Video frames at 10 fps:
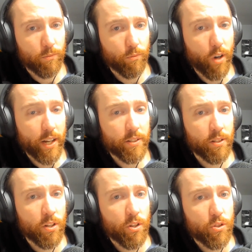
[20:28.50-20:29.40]
right?
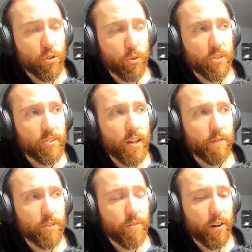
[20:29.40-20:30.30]
So the
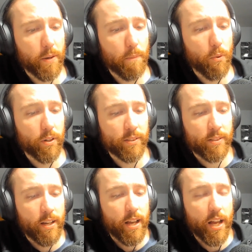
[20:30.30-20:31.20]
self is very
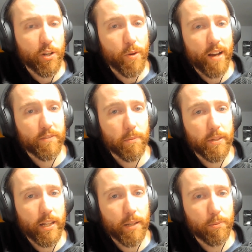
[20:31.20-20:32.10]
important. And you have to
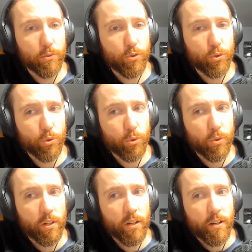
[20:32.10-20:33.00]
be able
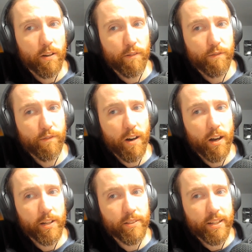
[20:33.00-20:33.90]
to
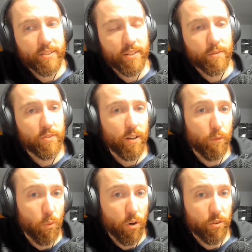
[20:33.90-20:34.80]
find a sense of
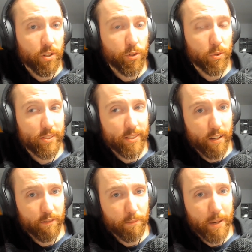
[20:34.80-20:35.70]
self worth in
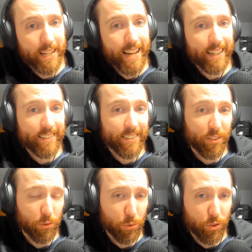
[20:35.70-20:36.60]
yourself by enacting
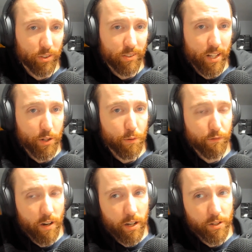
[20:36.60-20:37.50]
solutions that you
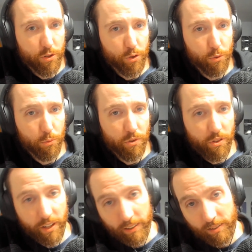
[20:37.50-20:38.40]
find to the
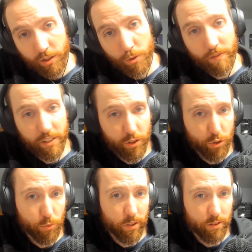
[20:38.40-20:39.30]
things that you have
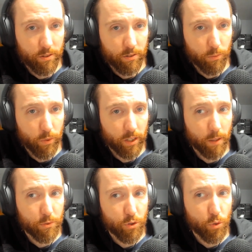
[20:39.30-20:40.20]
issue with when it
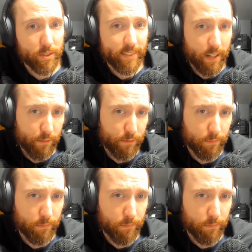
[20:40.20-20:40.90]
comes to yourself.